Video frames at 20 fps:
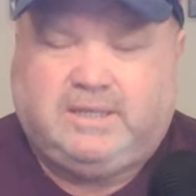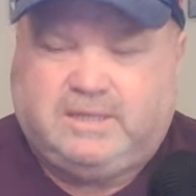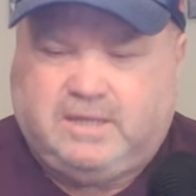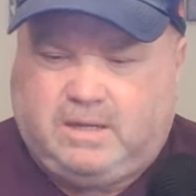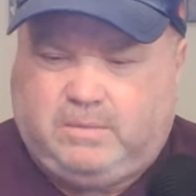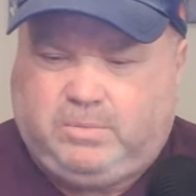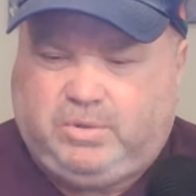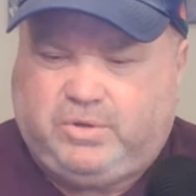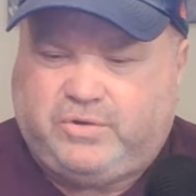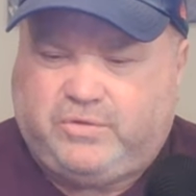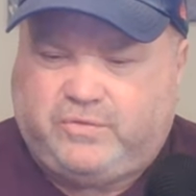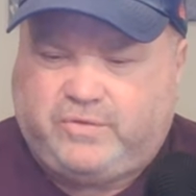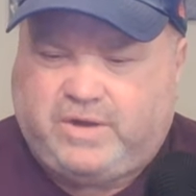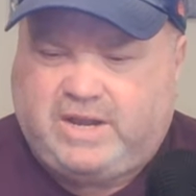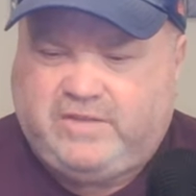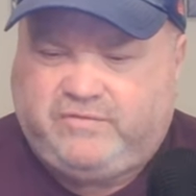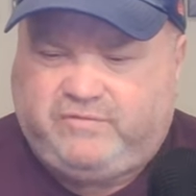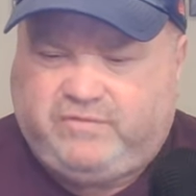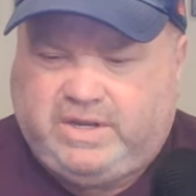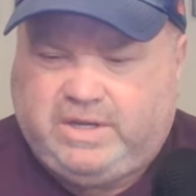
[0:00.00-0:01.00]
double to
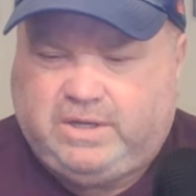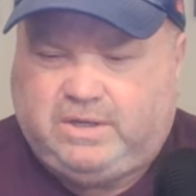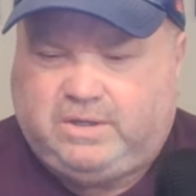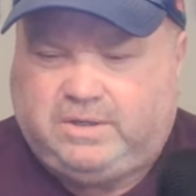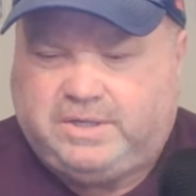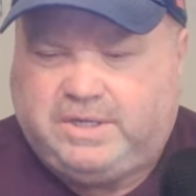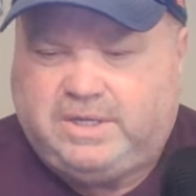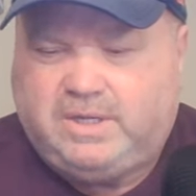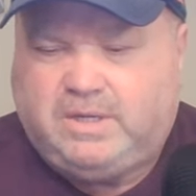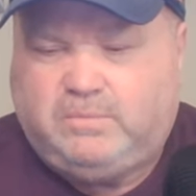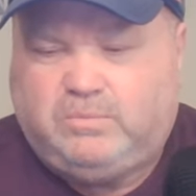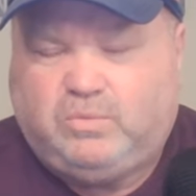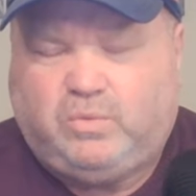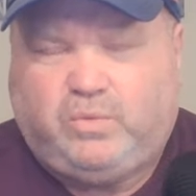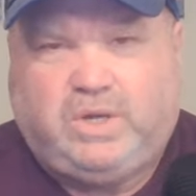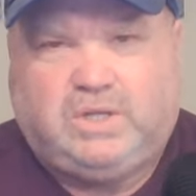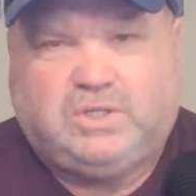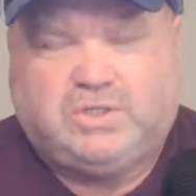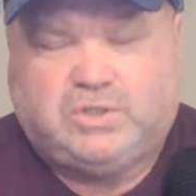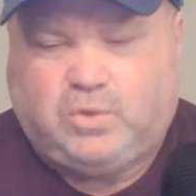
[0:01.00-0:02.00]
right field.
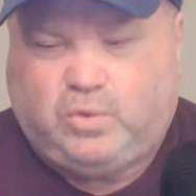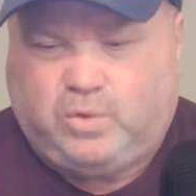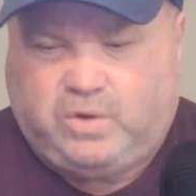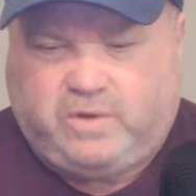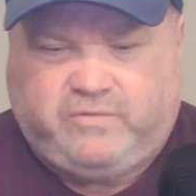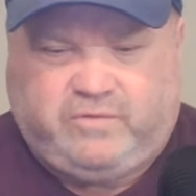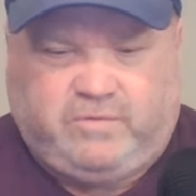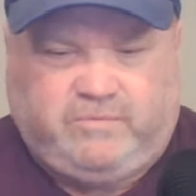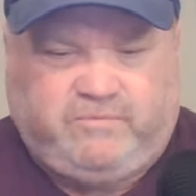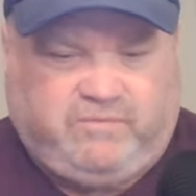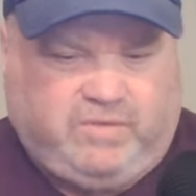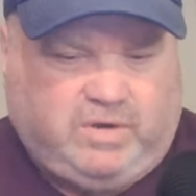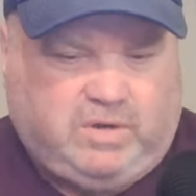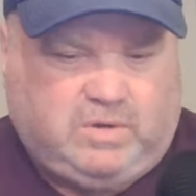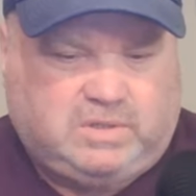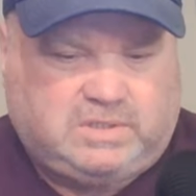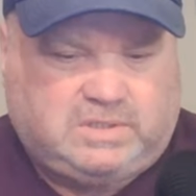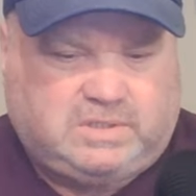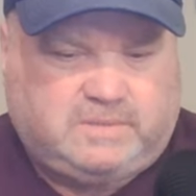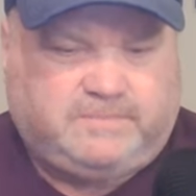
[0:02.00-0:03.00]
Morel scored from
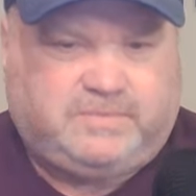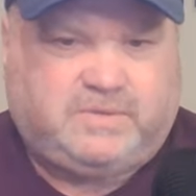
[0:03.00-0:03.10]
first.